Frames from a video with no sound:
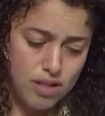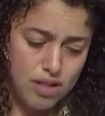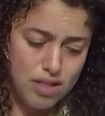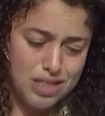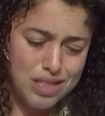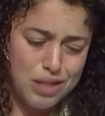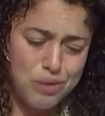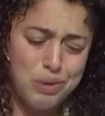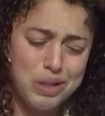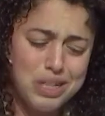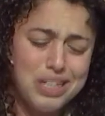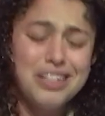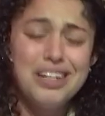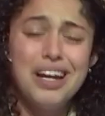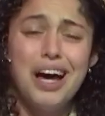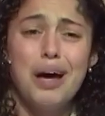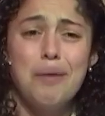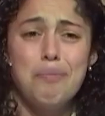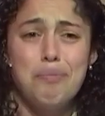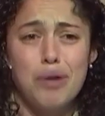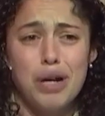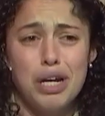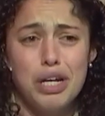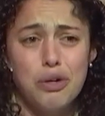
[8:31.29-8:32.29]
that we do
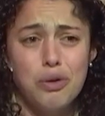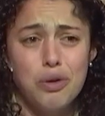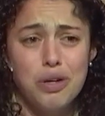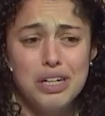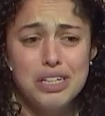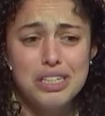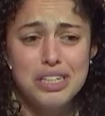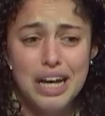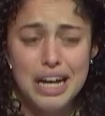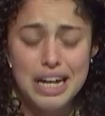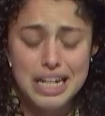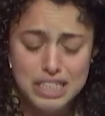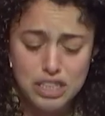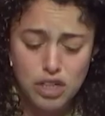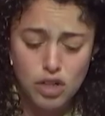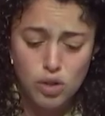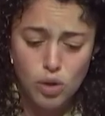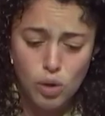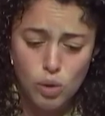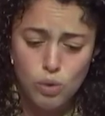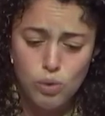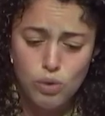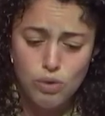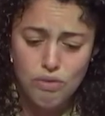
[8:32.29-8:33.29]
not prioritize our
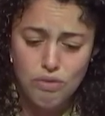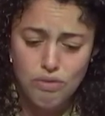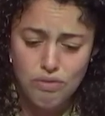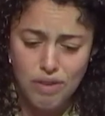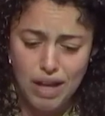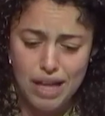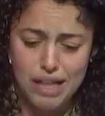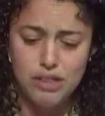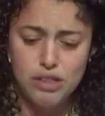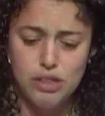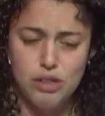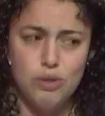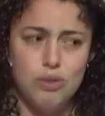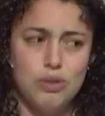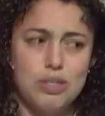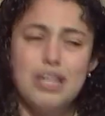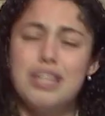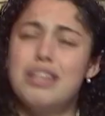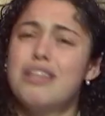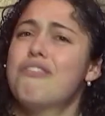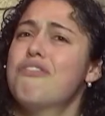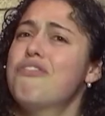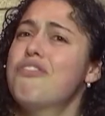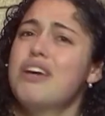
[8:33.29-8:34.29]
own values in
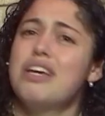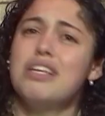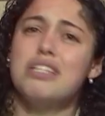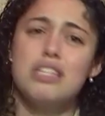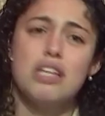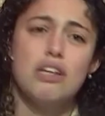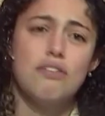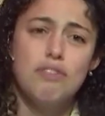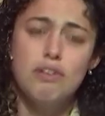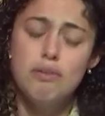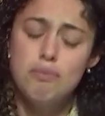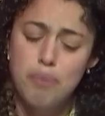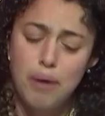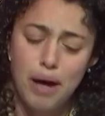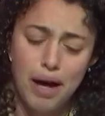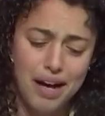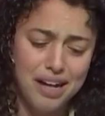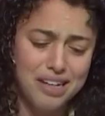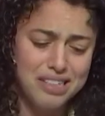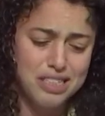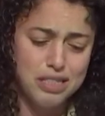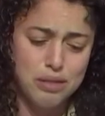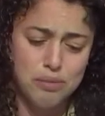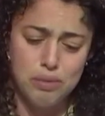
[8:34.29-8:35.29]
the face of
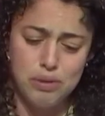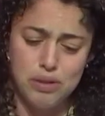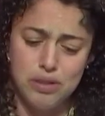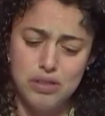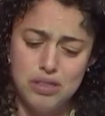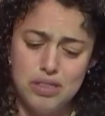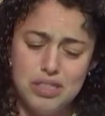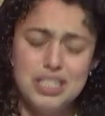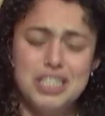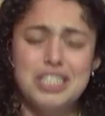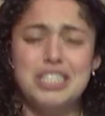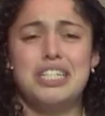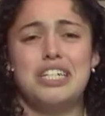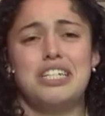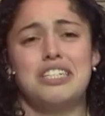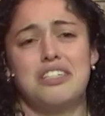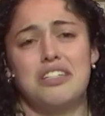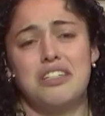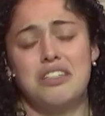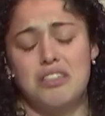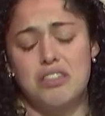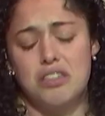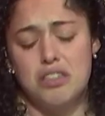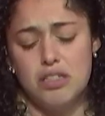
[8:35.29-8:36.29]
impossible
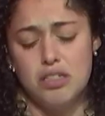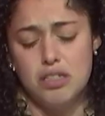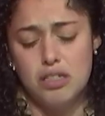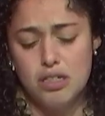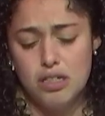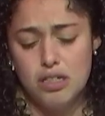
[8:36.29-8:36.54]
decisions.